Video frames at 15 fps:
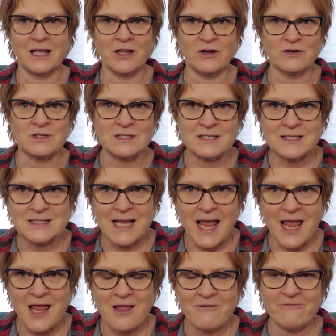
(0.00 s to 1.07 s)
that you're
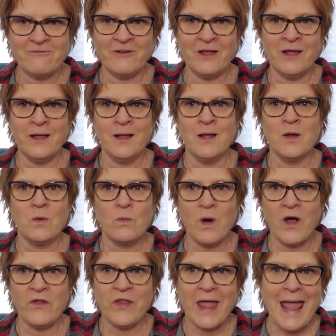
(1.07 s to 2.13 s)
safe.
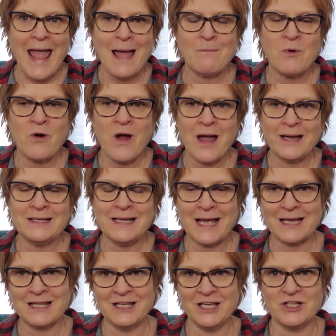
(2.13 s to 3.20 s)
Well, the MRI
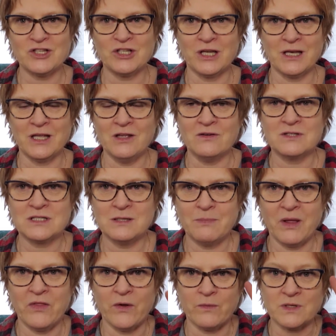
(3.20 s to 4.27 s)
technician, it used to
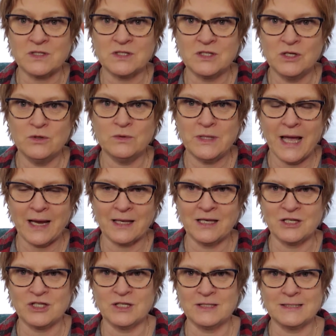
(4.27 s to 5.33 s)
be there was 2
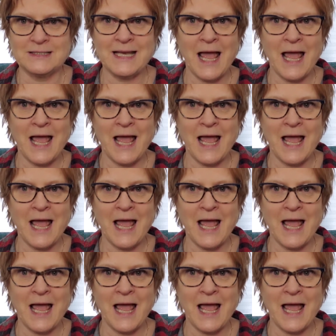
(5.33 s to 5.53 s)
technicians.